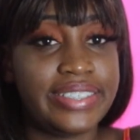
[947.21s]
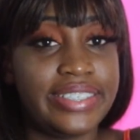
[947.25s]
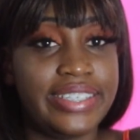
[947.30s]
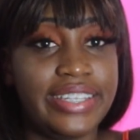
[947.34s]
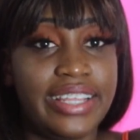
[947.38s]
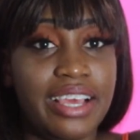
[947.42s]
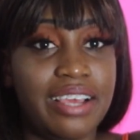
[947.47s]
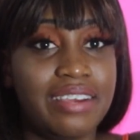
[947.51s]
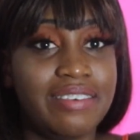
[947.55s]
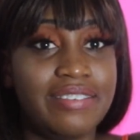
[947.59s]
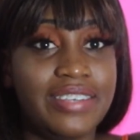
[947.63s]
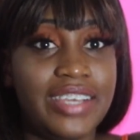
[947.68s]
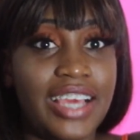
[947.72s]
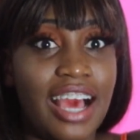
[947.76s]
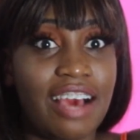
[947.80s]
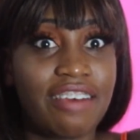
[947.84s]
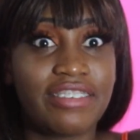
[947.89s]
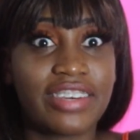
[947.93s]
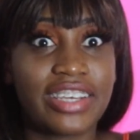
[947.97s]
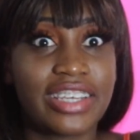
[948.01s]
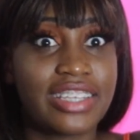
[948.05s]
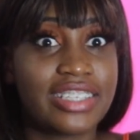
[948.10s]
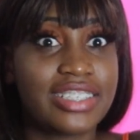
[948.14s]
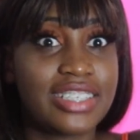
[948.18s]
then we
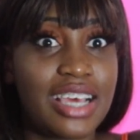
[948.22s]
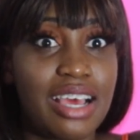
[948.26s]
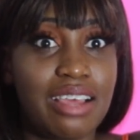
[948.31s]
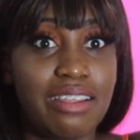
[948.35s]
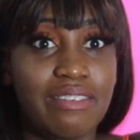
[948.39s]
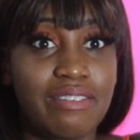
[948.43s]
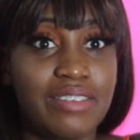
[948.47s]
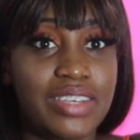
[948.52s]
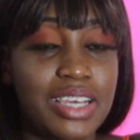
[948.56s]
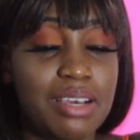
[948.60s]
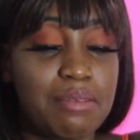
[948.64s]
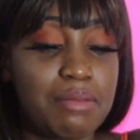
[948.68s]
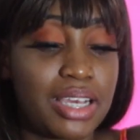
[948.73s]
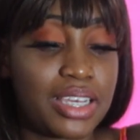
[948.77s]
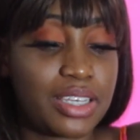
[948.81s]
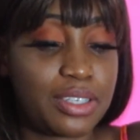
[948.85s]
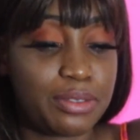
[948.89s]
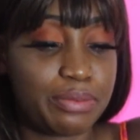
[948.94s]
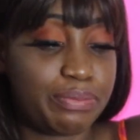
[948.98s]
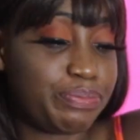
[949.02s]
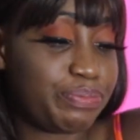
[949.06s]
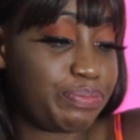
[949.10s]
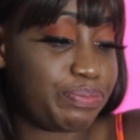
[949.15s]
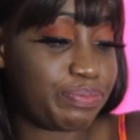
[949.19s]
have a good time and we come back
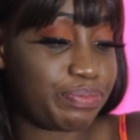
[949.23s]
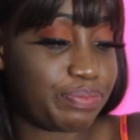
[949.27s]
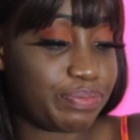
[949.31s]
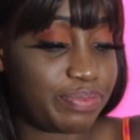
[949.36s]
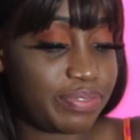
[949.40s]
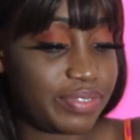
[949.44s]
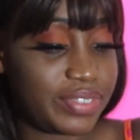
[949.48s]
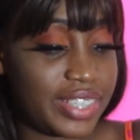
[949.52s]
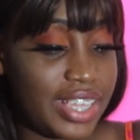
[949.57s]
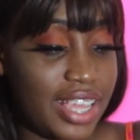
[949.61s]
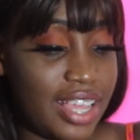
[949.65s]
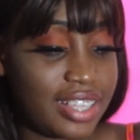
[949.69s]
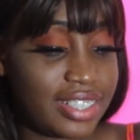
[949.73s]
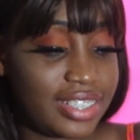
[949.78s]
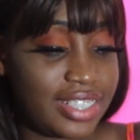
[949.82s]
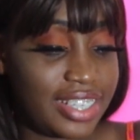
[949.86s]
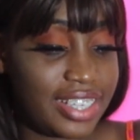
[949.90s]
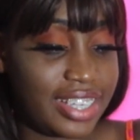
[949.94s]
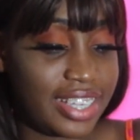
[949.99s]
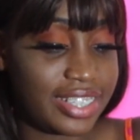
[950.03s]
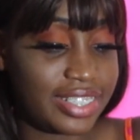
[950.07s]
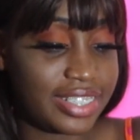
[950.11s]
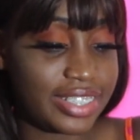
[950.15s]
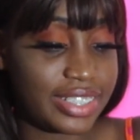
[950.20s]
home. Yeah,
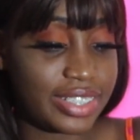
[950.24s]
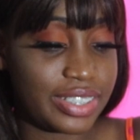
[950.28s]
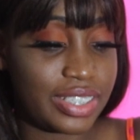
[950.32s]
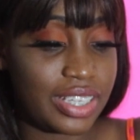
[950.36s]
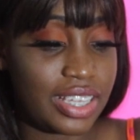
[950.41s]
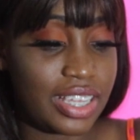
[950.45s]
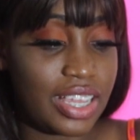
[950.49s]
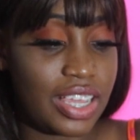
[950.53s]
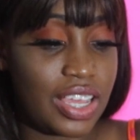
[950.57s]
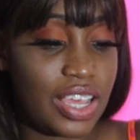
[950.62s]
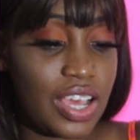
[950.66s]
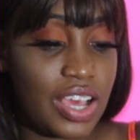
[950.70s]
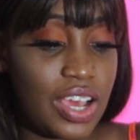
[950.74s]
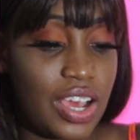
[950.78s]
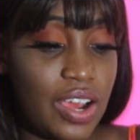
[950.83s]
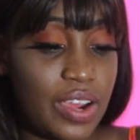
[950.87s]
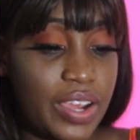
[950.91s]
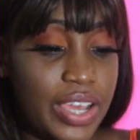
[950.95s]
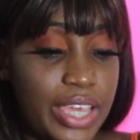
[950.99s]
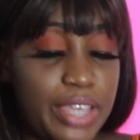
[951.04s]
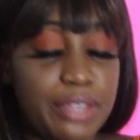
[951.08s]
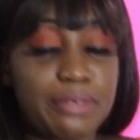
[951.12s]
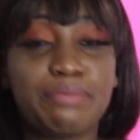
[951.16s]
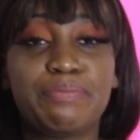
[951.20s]
the end.
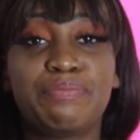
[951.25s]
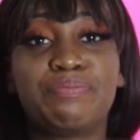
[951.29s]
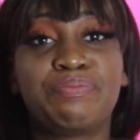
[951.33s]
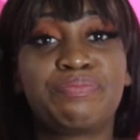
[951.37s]
Okay.